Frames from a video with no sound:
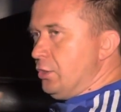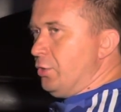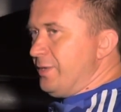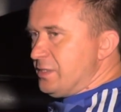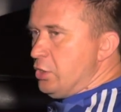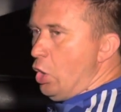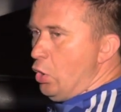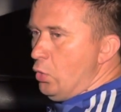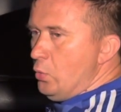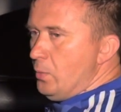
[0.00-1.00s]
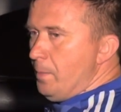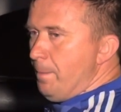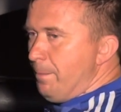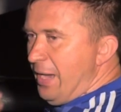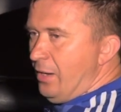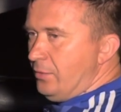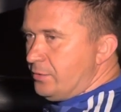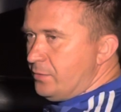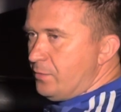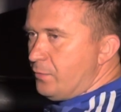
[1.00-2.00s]
there is no belt
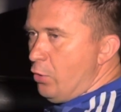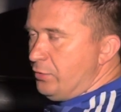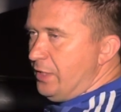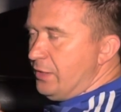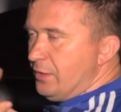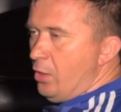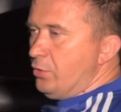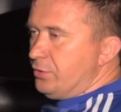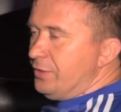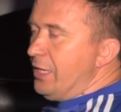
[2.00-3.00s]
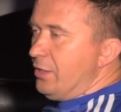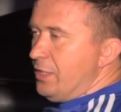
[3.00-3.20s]
rotating the alternator.